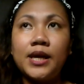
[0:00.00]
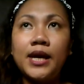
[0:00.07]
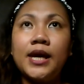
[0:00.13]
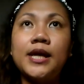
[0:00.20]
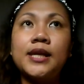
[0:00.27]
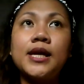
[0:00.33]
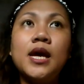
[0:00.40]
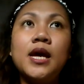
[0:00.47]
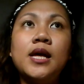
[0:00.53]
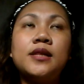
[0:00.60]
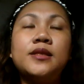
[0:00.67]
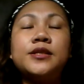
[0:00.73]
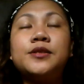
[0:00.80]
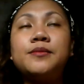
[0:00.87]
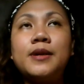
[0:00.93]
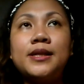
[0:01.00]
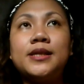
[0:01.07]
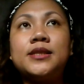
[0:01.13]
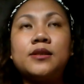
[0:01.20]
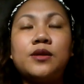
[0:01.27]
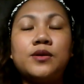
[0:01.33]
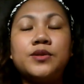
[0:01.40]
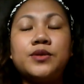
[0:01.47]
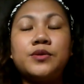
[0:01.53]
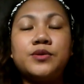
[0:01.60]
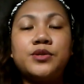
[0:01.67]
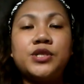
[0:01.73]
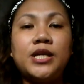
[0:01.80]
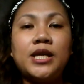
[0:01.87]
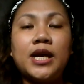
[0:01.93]
and little by little also
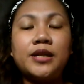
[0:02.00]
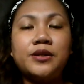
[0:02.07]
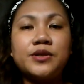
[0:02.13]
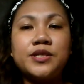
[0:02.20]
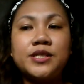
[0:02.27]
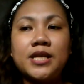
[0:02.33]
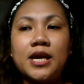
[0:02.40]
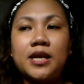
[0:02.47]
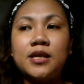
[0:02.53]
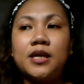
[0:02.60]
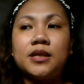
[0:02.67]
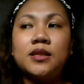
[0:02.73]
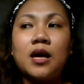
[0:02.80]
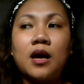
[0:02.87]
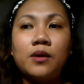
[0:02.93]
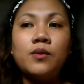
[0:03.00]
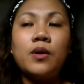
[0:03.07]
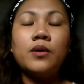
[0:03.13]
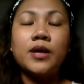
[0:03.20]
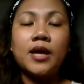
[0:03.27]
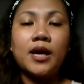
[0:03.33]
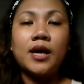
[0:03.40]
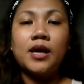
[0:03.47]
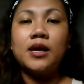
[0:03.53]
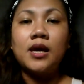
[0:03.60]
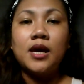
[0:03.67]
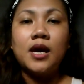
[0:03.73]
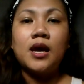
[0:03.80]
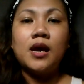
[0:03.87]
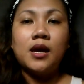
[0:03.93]
she understand that oh okay
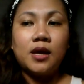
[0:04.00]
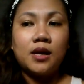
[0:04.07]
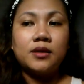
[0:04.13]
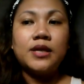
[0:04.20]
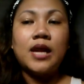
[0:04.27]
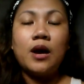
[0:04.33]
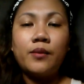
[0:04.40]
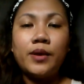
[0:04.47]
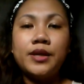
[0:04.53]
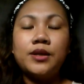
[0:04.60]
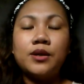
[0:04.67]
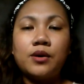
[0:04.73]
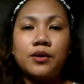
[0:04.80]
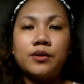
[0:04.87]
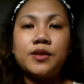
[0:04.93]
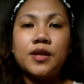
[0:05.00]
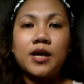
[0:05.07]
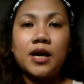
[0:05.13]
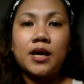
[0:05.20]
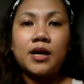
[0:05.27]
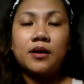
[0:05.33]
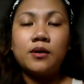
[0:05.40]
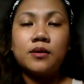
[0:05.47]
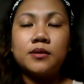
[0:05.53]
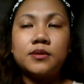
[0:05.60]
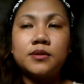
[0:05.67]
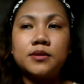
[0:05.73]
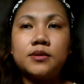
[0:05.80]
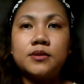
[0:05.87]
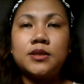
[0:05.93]
now i know that
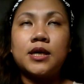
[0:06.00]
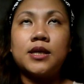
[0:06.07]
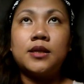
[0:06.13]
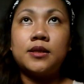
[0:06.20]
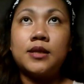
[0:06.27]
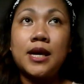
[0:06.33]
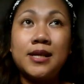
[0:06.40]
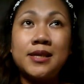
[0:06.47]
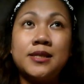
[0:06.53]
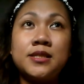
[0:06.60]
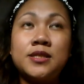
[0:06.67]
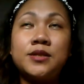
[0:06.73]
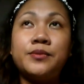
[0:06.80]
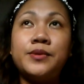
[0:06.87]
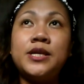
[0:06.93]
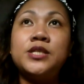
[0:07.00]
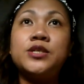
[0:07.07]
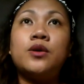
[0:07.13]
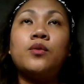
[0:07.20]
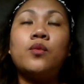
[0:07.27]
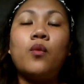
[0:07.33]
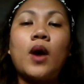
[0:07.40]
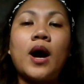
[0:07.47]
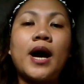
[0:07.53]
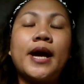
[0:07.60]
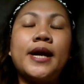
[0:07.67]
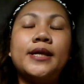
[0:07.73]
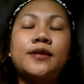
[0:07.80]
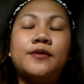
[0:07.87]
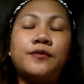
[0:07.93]
that that is the reason
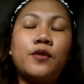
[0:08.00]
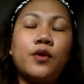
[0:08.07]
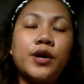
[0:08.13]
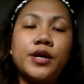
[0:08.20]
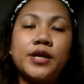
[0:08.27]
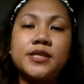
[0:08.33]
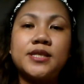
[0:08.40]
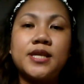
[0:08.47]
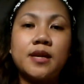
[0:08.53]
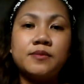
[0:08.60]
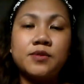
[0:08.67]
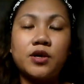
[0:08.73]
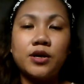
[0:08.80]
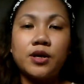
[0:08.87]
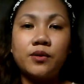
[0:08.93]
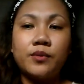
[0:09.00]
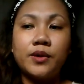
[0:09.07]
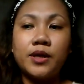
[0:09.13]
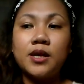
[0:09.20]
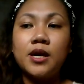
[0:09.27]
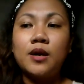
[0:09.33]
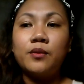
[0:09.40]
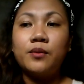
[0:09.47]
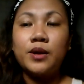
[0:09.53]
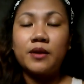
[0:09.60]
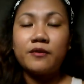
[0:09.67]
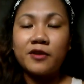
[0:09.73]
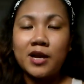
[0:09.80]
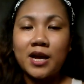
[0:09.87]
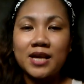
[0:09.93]
why the foreigners that i'm talking with
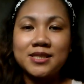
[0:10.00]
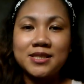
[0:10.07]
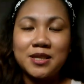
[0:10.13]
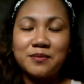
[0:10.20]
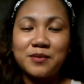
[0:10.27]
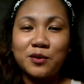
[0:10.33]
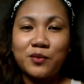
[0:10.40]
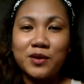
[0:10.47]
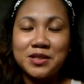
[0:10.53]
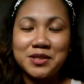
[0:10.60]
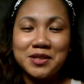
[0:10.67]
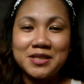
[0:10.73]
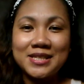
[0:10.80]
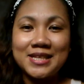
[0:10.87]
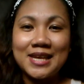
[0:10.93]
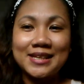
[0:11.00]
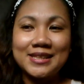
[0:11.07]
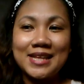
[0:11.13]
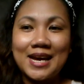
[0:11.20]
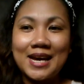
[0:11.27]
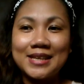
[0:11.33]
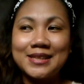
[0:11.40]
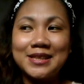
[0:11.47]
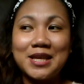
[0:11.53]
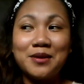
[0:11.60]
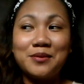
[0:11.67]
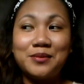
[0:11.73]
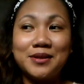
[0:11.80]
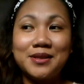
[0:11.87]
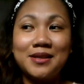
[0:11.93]
whenever i asked them questions like that
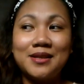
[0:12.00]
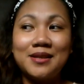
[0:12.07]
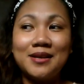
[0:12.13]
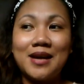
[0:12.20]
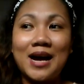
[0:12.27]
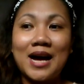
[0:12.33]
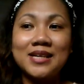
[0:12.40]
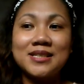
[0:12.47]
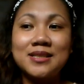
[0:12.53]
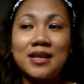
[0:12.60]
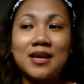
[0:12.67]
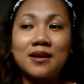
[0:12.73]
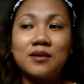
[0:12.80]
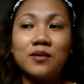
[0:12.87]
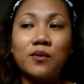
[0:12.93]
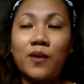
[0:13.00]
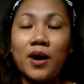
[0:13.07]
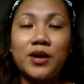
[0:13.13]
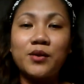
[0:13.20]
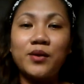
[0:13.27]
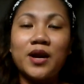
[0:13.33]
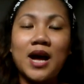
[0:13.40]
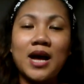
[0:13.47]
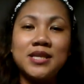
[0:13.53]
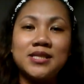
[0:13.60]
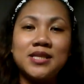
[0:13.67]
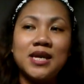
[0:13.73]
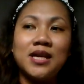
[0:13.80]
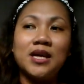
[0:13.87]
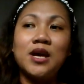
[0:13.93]
they would asked like why you are
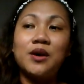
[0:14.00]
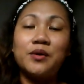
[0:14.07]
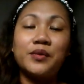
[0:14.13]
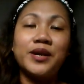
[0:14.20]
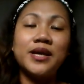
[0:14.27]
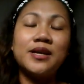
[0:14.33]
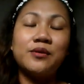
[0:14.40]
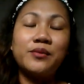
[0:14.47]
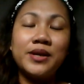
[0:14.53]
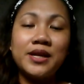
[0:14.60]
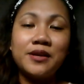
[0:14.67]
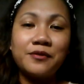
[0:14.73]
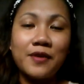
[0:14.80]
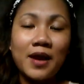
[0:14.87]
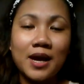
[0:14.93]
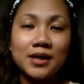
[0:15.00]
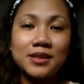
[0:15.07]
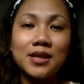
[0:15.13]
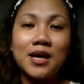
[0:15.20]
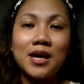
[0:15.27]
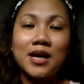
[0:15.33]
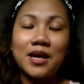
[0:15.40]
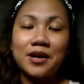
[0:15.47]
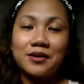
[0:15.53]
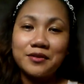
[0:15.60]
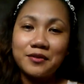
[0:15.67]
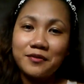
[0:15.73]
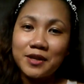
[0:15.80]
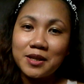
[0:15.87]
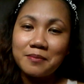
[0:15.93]
asking where when in fact here
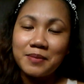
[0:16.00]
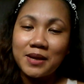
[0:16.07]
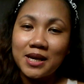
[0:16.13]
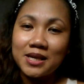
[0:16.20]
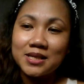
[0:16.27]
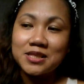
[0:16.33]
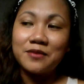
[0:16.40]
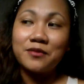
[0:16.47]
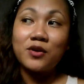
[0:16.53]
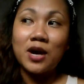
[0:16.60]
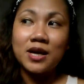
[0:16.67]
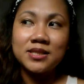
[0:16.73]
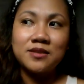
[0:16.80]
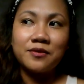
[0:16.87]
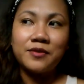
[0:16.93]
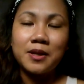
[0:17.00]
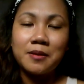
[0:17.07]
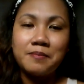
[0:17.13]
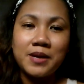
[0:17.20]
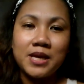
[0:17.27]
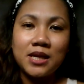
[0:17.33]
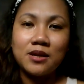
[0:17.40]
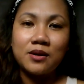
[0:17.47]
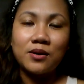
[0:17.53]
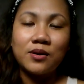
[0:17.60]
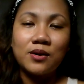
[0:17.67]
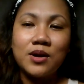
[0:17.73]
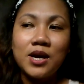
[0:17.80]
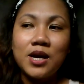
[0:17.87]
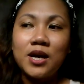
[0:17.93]
in the philippines if you ask the
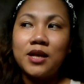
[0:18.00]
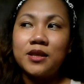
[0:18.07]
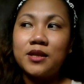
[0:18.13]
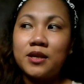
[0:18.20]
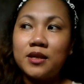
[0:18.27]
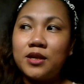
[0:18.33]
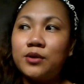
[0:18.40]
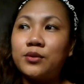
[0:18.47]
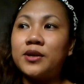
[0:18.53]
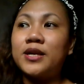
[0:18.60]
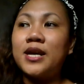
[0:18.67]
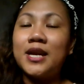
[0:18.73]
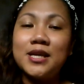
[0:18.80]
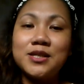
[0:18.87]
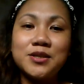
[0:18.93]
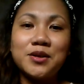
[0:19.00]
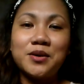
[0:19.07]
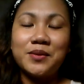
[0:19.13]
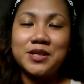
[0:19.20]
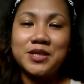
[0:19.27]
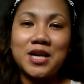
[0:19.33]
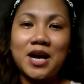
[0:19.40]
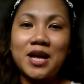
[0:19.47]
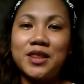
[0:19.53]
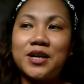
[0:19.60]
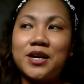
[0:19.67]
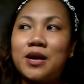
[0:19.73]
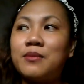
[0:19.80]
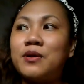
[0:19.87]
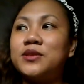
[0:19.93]
filipino that you're getting to know each
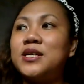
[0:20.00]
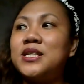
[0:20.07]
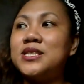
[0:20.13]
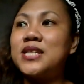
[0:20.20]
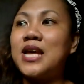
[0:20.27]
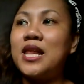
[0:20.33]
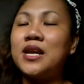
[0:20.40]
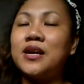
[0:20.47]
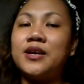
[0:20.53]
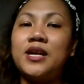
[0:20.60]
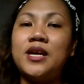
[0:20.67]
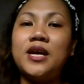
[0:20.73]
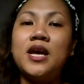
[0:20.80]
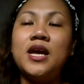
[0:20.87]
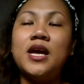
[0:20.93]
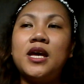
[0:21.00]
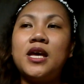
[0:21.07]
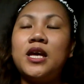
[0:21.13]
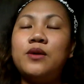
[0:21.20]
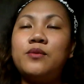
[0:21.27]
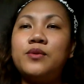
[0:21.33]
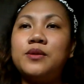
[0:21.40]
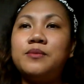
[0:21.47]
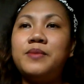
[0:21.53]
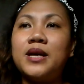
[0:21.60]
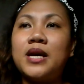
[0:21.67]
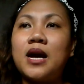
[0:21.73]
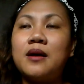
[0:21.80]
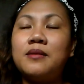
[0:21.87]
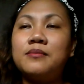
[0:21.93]
other about his salary he will
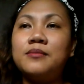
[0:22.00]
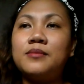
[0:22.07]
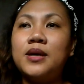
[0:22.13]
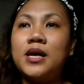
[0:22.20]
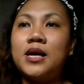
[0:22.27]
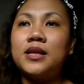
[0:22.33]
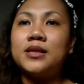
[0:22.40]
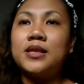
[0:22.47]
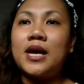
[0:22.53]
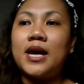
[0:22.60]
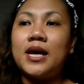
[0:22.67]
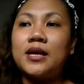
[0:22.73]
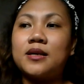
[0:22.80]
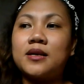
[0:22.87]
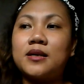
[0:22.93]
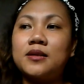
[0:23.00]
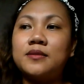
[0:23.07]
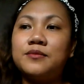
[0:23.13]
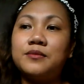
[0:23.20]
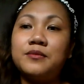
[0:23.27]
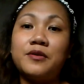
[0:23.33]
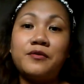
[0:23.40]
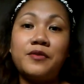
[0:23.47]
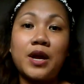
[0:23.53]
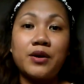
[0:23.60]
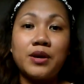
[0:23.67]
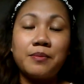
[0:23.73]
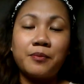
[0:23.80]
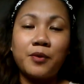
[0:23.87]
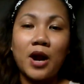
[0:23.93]
become like
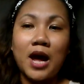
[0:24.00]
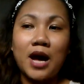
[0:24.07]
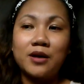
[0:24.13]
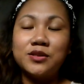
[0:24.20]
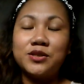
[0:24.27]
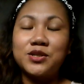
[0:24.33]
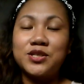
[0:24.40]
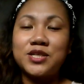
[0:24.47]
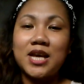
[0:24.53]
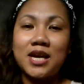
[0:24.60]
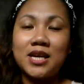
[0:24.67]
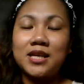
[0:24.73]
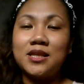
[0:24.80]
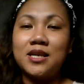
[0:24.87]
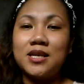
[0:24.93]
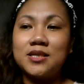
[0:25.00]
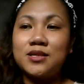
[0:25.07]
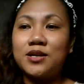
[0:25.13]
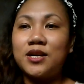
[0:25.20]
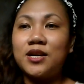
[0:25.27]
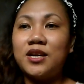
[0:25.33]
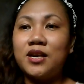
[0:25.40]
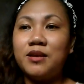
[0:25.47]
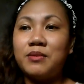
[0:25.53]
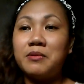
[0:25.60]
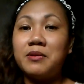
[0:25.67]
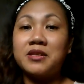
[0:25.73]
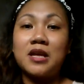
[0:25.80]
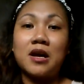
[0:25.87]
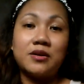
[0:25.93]
very proud to say that he's earning
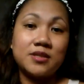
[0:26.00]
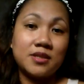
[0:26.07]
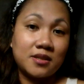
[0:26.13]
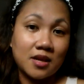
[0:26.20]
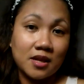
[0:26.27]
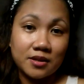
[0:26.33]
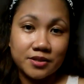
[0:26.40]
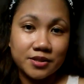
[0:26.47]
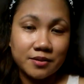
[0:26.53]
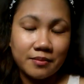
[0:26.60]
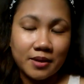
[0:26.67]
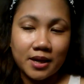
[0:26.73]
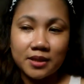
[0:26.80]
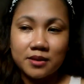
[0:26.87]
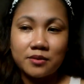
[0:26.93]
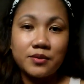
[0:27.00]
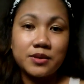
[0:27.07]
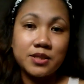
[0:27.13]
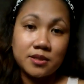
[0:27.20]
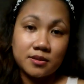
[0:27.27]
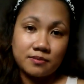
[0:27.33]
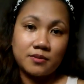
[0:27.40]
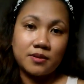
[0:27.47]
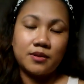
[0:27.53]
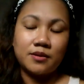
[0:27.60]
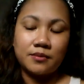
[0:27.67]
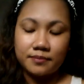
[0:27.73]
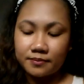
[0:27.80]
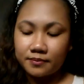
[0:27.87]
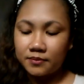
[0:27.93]
maybe a thousand dollars a month which is you
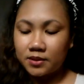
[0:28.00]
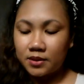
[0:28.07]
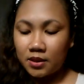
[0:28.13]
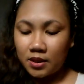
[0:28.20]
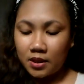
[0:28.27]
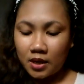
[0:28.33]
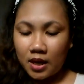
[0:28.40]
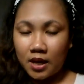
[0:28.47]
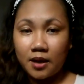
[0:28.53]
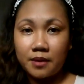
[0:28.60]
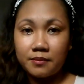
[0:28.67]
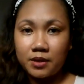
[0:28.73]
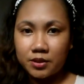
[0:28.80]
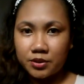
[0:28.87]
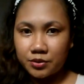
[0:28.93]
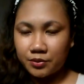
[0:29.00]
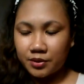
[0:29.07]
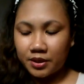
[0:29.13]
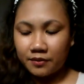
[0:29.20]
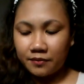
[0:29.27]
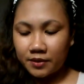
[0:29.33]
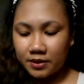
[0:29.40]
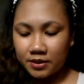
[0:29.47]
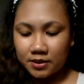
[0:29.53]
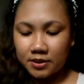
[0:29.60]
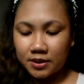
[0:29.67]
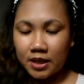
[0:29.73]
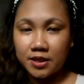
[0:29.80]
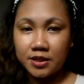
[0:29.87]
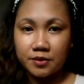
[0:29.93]
know I'm not sure if
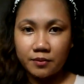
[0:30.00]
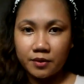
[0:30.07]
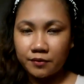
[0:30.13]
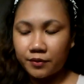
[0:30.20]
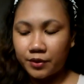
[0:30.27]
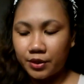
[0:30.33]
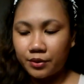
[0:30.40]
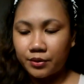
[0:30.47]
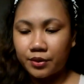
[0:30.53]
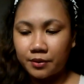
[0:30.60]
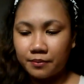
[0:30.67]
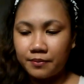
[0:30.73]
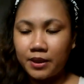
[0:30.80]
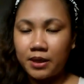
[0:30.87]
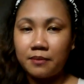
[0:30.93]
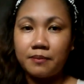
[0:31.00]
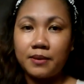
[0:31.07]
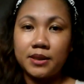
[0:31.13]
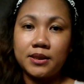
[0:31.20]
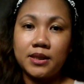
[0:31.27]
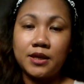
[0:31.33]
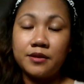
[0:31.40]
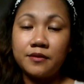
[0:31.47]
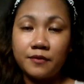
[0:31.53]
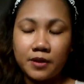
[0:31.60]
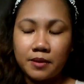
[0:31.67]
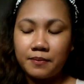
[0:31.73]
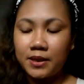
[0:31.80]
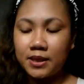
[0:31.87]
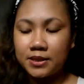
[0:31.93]
it's kind of small for you or big, but here in the
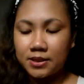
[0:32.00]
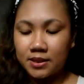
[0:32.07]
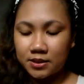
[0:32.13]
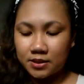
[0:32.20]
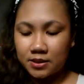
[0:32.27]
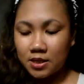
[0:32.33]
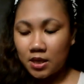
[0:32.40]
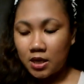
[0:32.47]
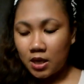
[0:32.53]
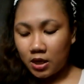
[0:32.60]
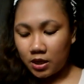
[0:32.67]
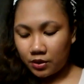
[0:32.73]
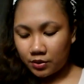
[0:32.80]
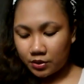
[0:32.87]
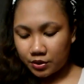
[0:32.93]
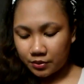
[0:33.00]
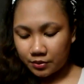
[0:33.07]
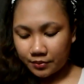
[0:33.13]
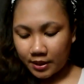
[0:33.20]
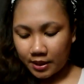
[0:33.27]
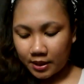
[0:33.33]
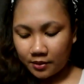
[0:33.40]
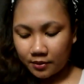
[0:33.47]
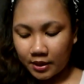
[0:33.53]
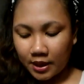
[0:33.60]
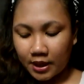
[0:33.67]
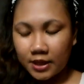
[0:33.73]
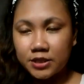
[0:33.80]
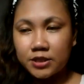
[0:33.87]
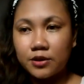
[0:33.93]
Philippines, it's huge already,
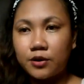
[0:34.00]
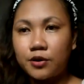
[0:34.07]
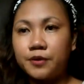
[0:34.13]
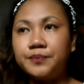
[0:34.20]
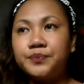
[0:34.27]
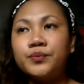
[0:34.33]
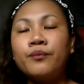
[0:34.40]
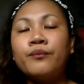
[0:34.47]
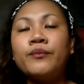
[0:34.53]
okay? So,